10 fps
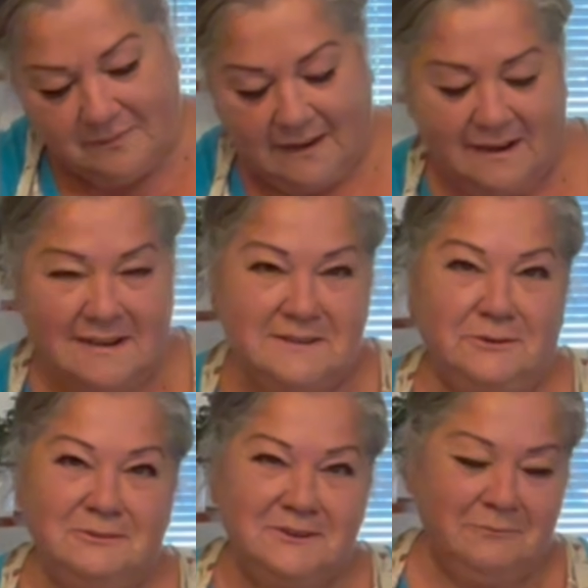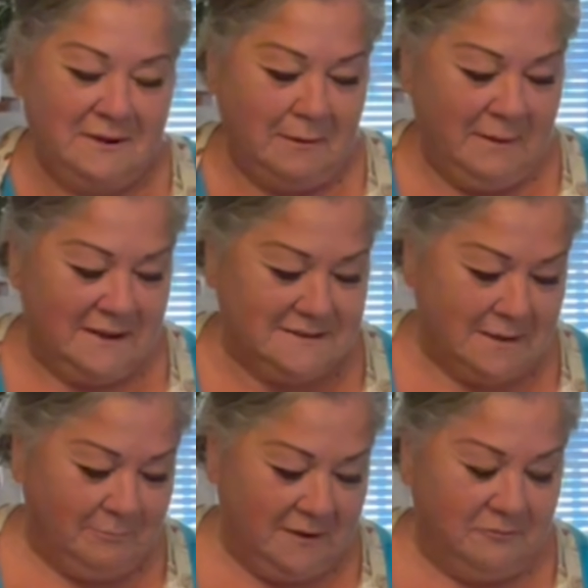because usually when I make
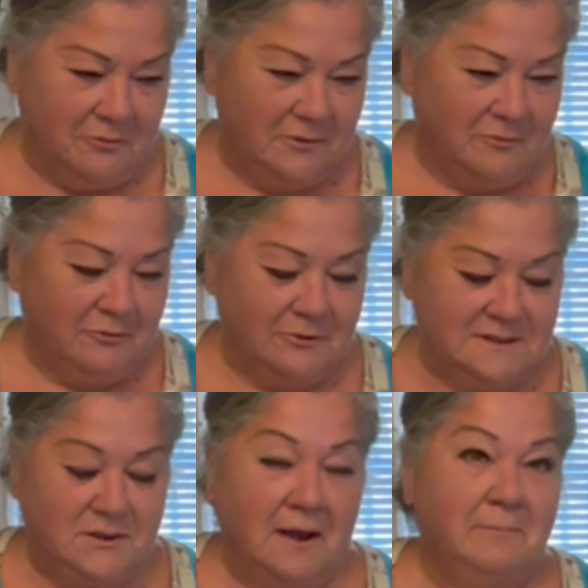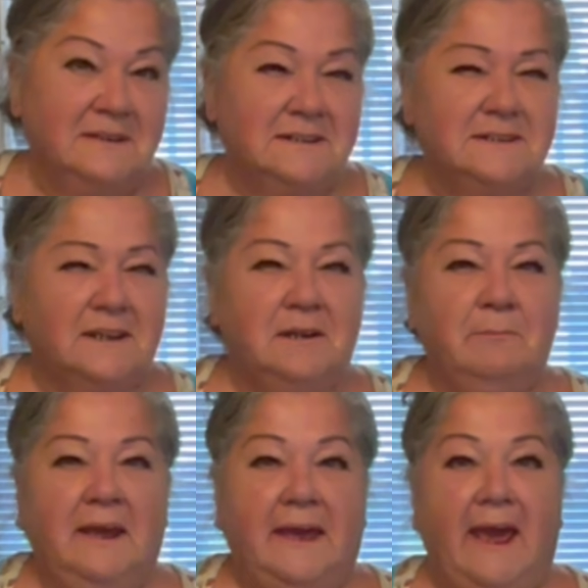something for the first time, this is going to
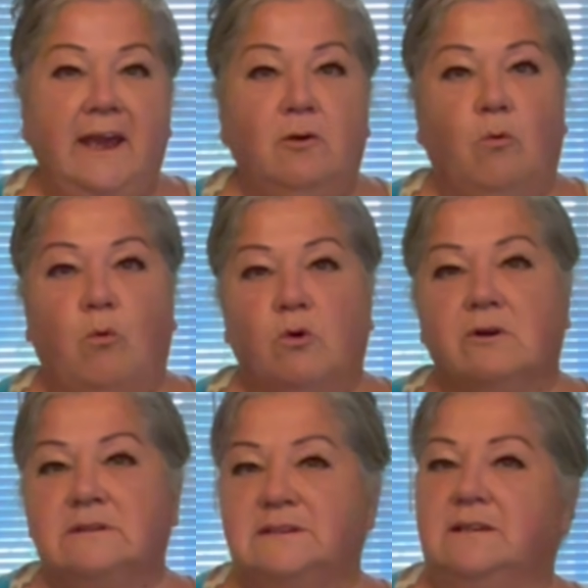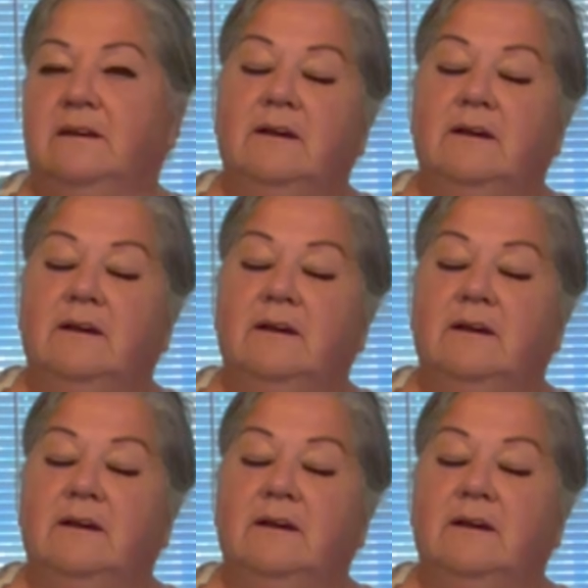make 8 quarts